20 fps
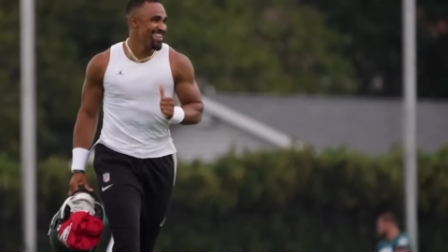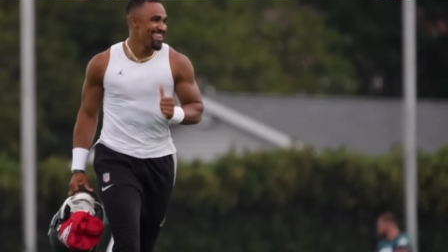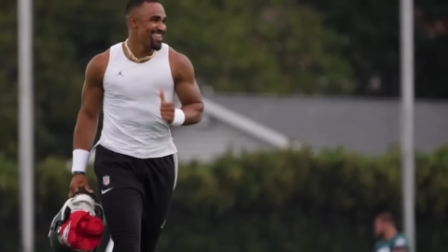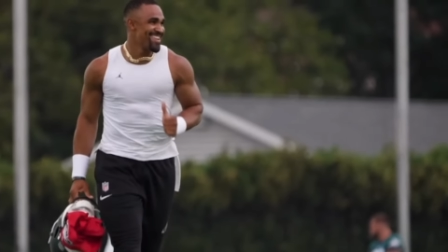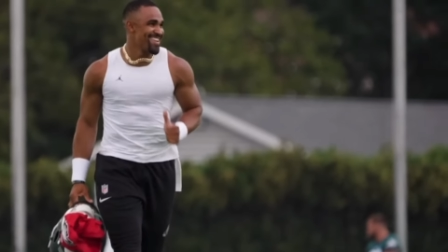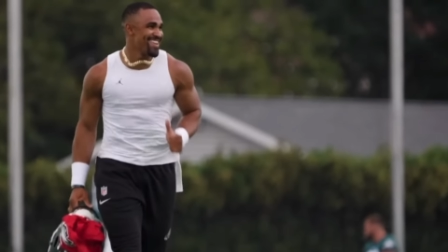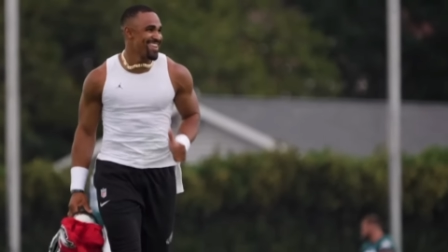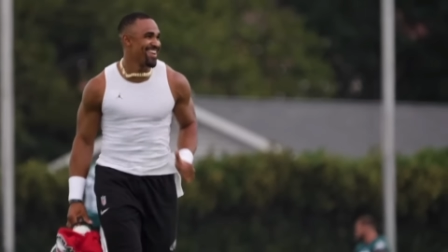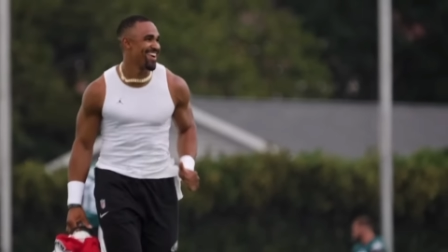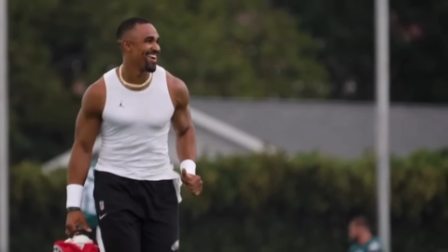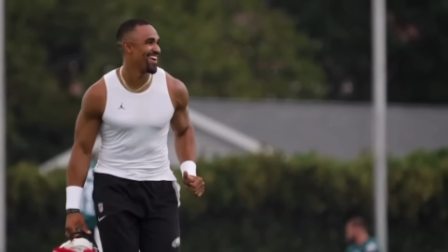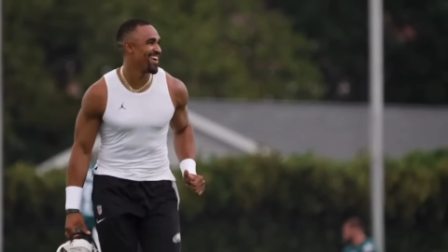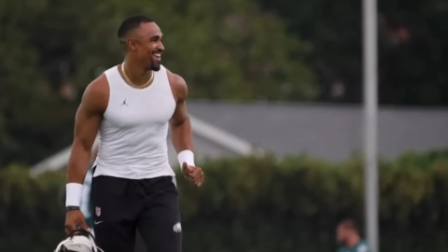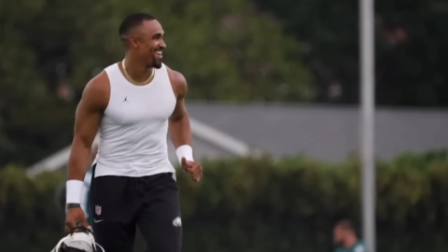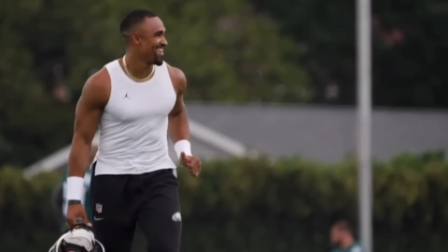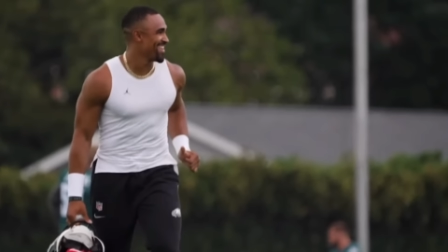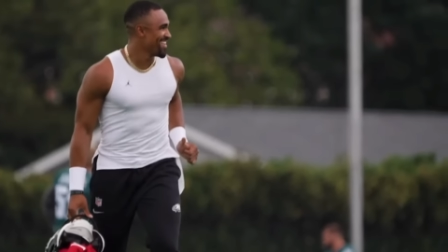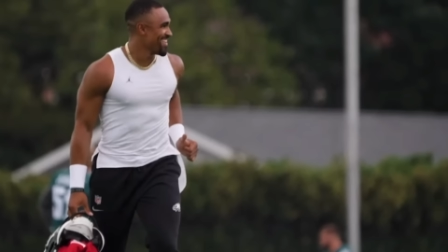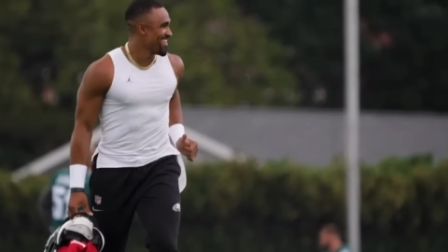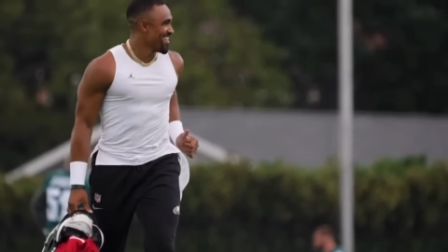Day 11
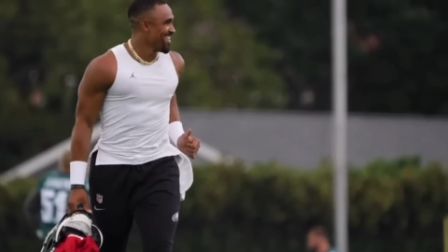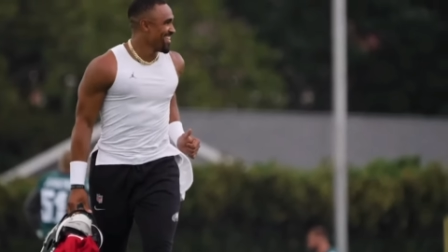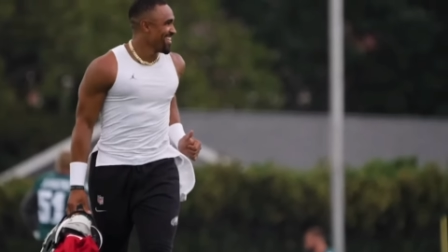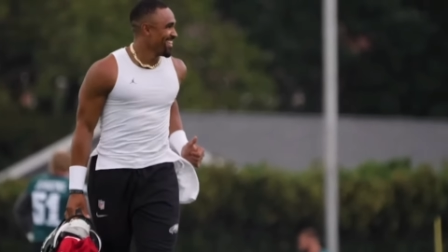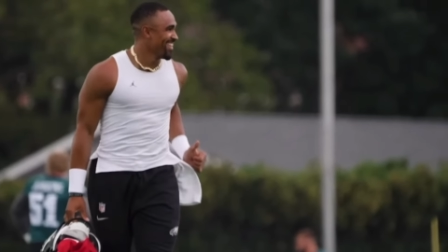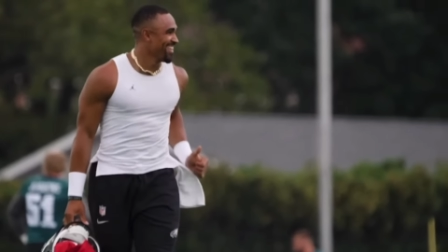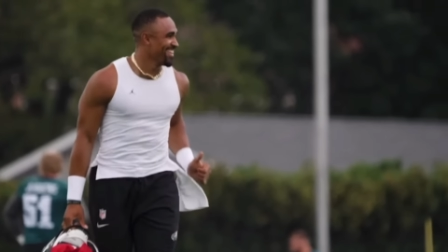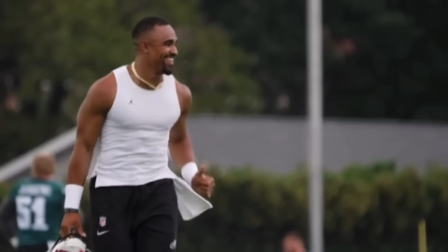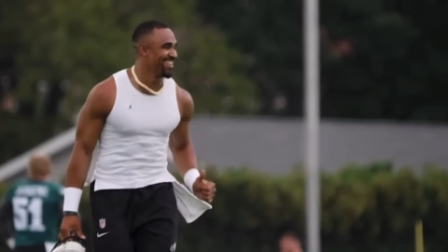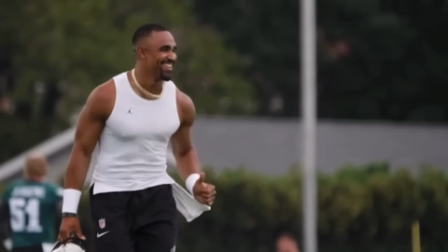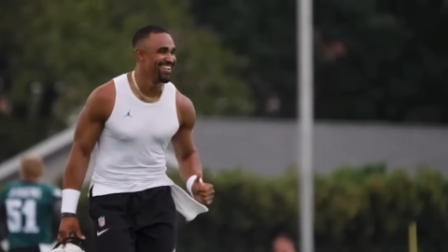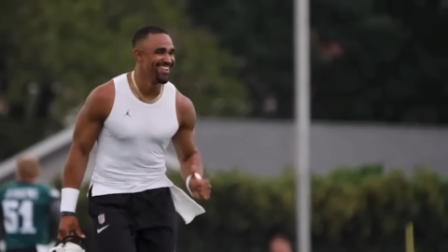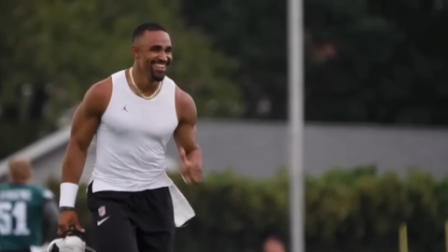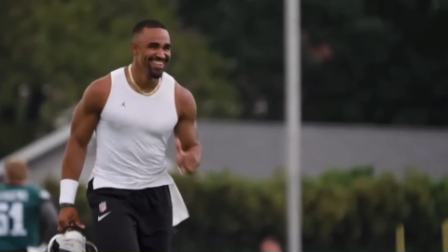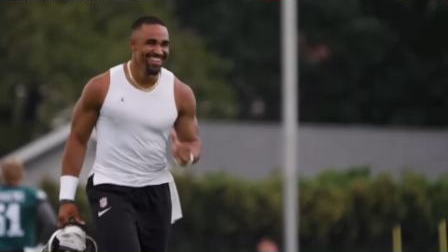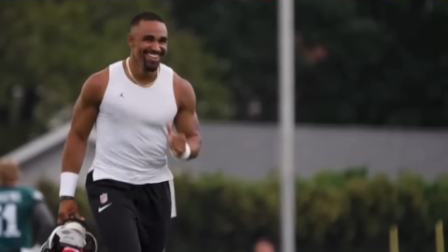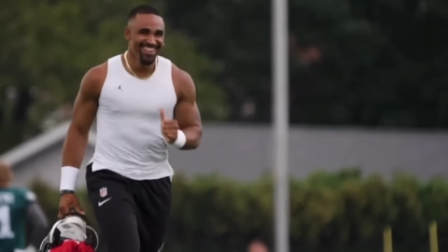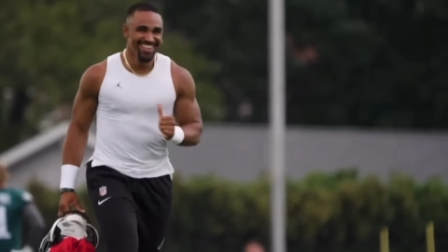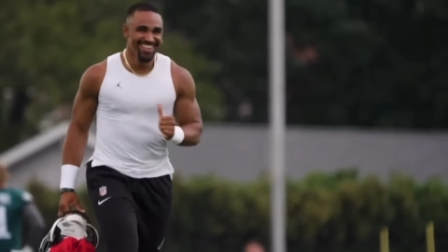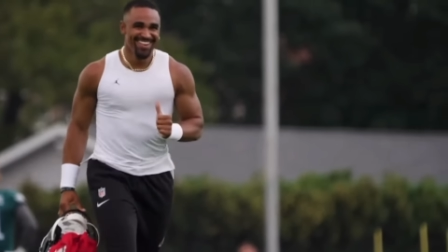got crazy. There
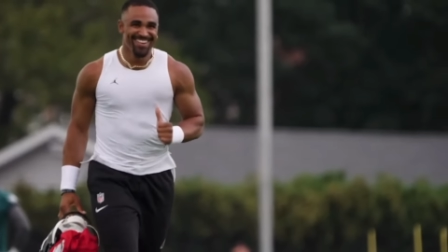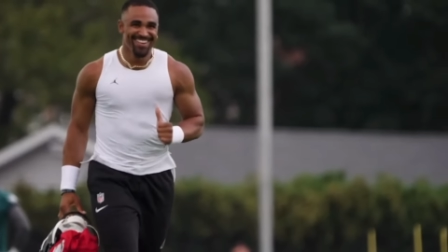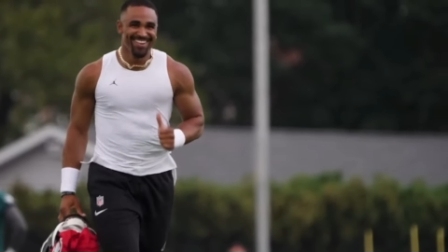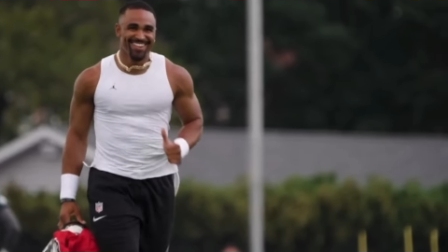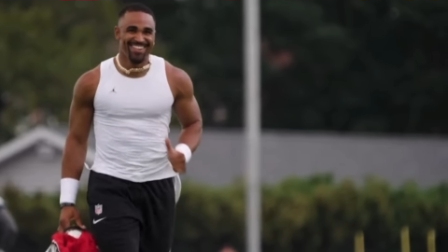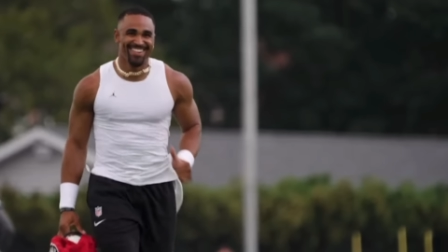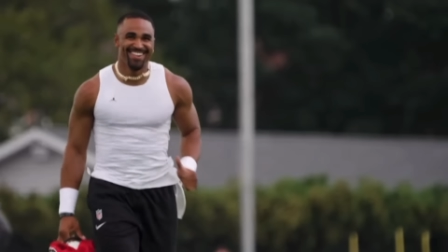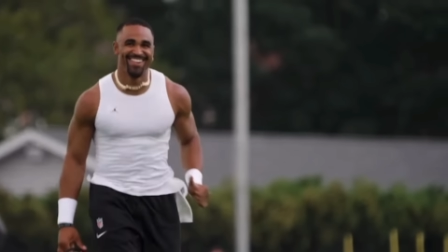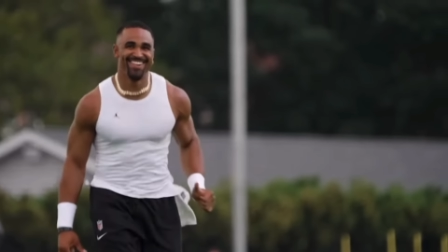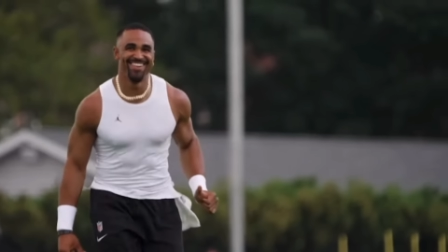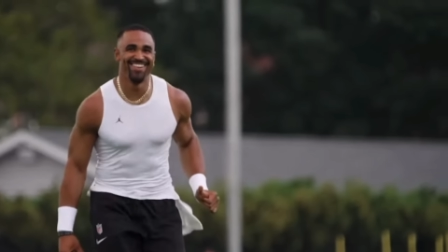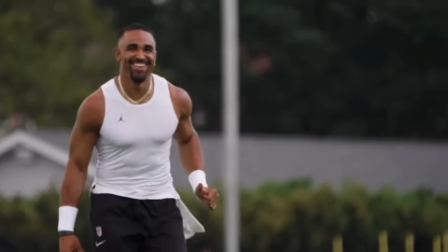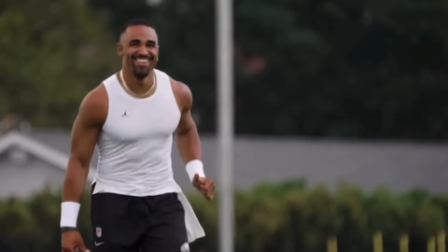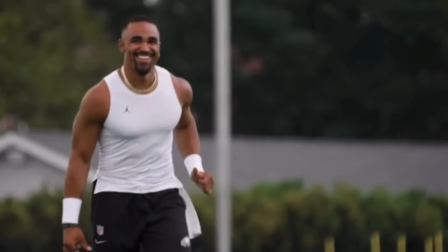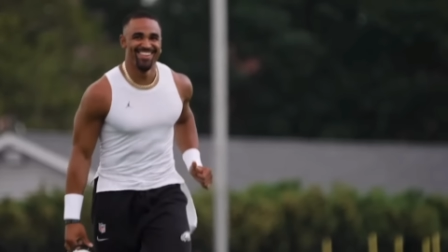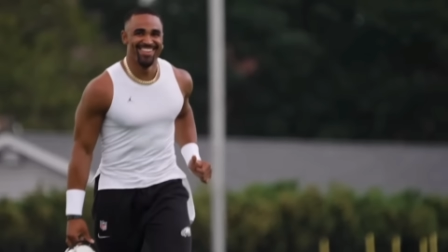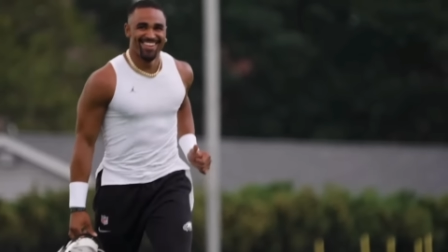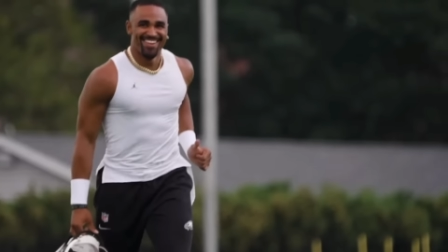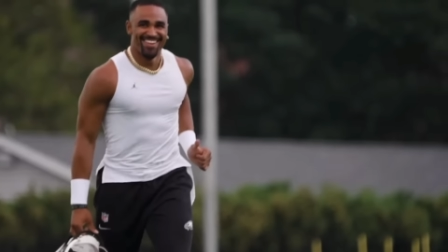was some fun action